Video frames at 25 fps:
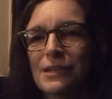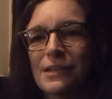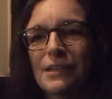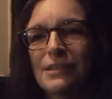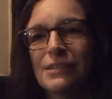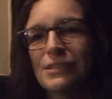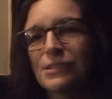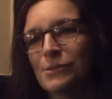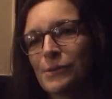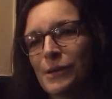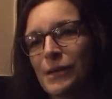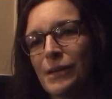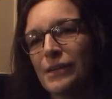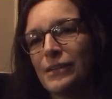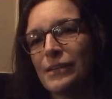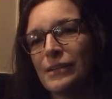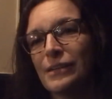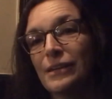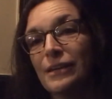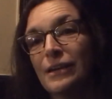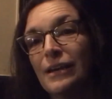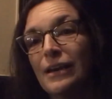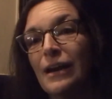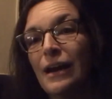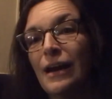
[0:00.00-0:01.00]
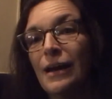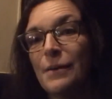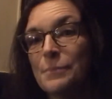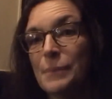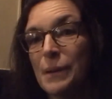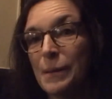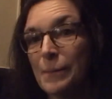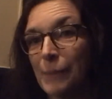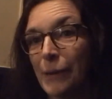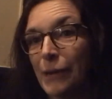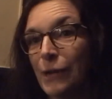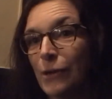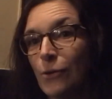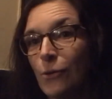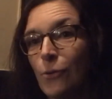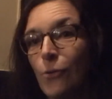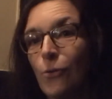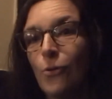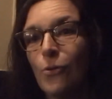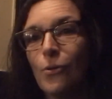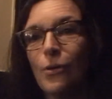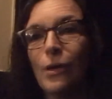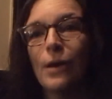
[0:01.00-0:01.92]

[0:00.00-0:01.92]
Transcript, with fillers: and so I, I met my goal.